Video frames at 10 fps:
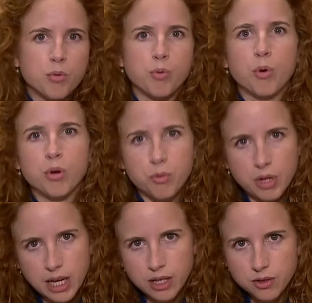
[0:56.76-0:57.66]
work
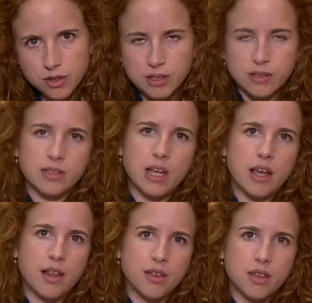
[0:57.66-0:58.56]
relations
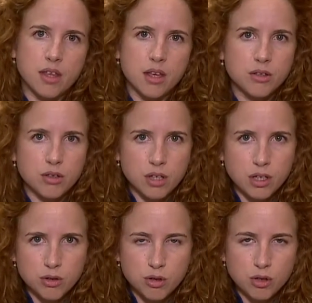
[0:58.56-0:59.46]
and
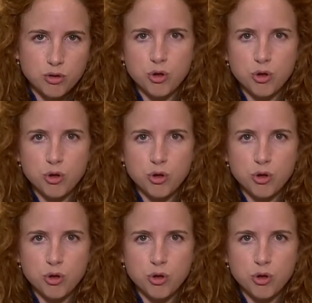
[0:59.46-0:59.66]
the